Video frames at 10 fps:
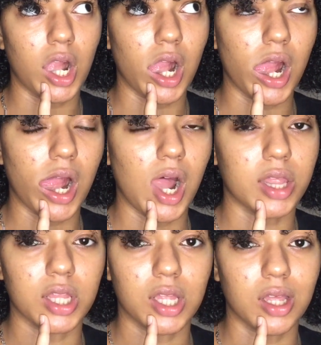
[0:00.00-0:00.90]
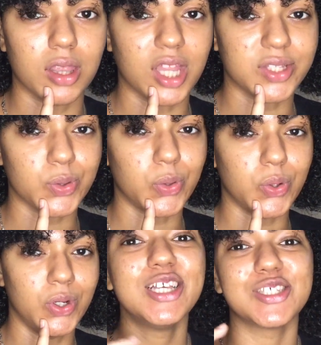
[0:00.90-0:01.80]
I think that's all.
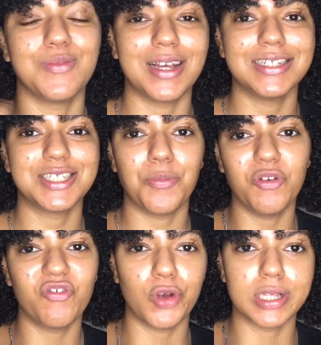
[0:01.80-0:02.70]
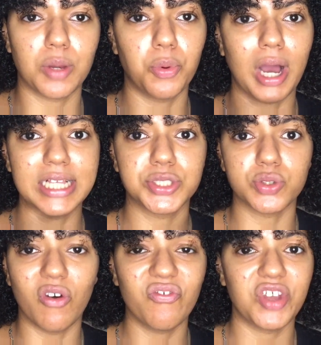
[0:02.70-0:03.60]
So my shampoo, for example, has
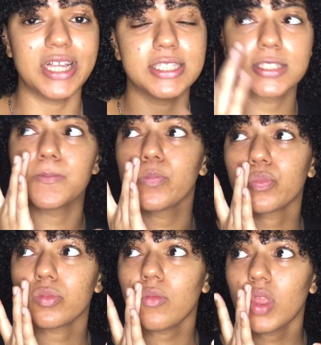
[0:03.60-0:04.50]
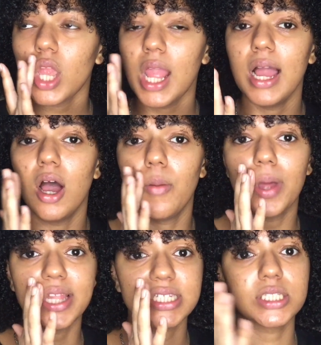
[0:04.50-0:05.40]
sulfates. And
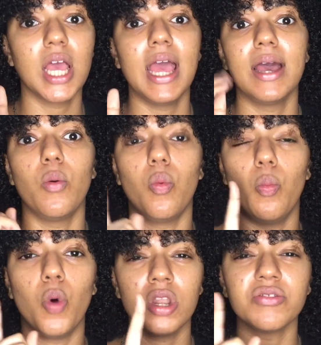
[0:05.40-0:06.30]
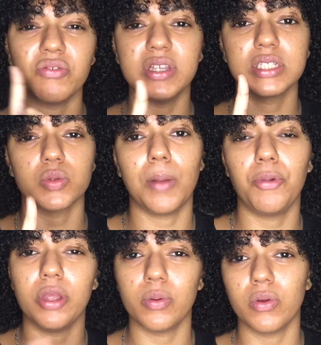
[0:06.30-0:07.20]
that's one of the reasons why
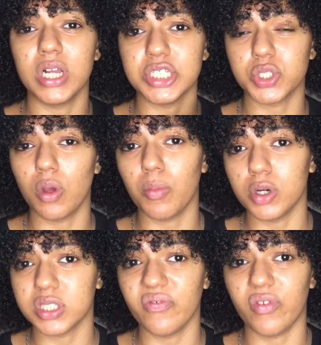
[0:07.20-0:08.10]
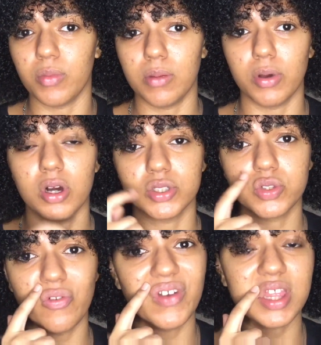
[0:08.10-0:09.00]
pre-pooing is so important for me, because
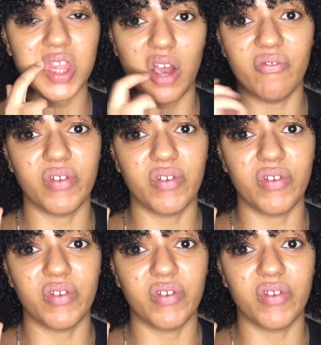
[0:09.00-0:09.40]
sulfates are